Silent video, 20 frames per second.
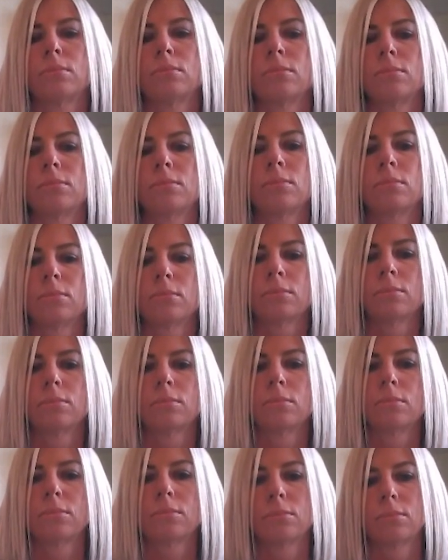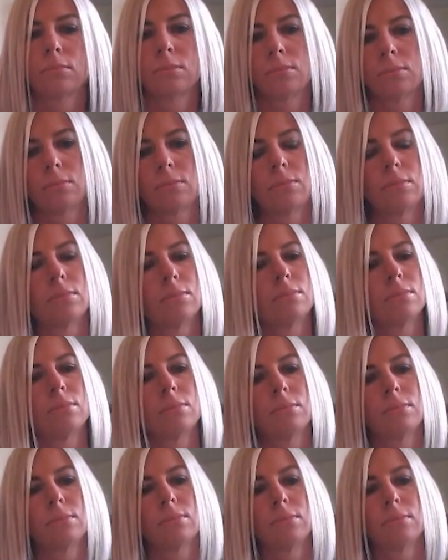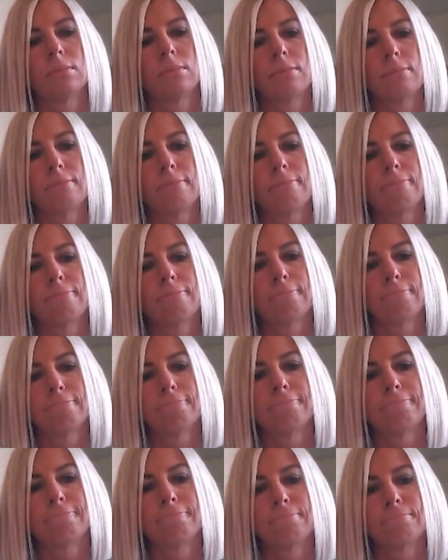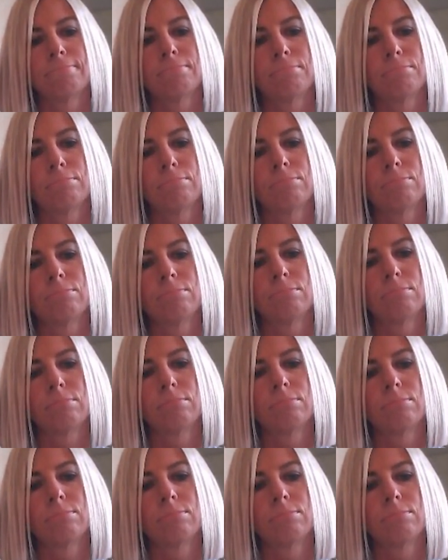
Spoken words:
The person shown says nothing.